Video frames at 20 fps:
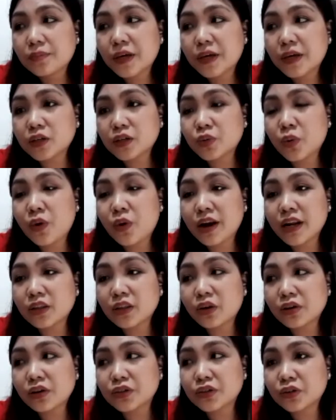we wanted
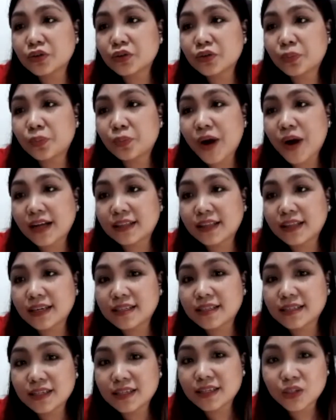also to
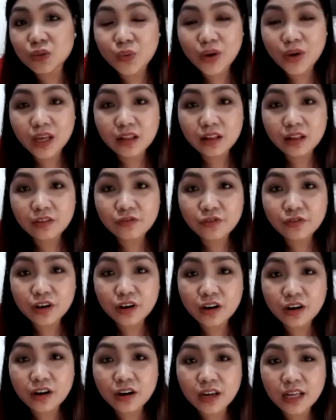practice as well
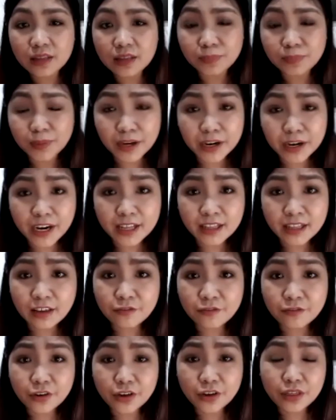for and be ready
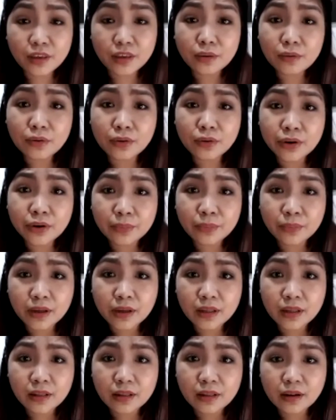for the new
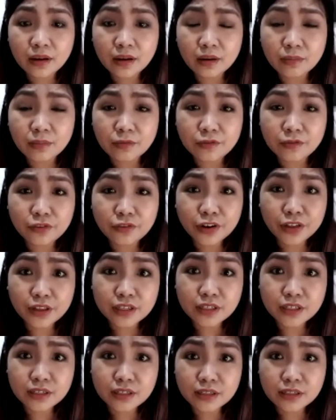normal for the
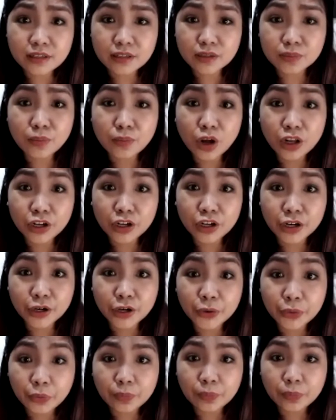smaller
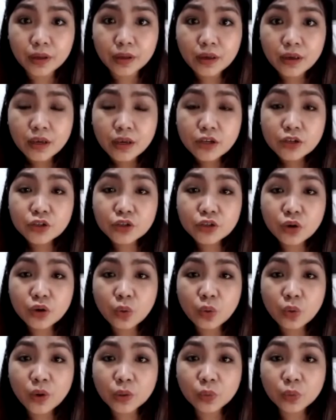group. So
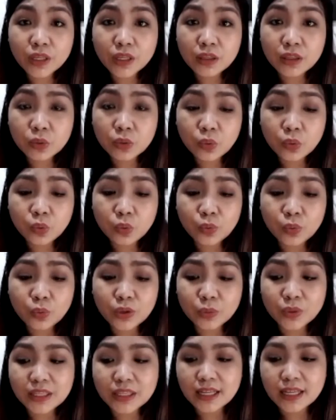what we
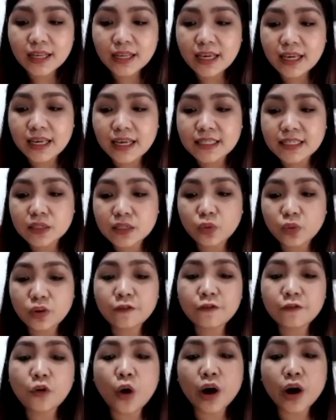did is we
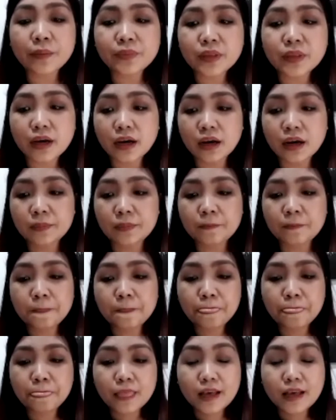formed
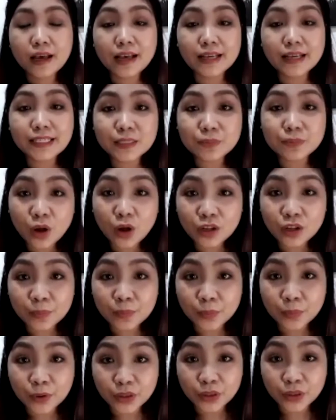a smaller
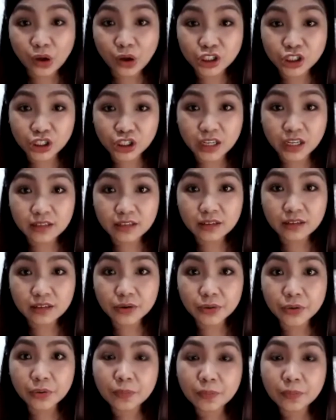production group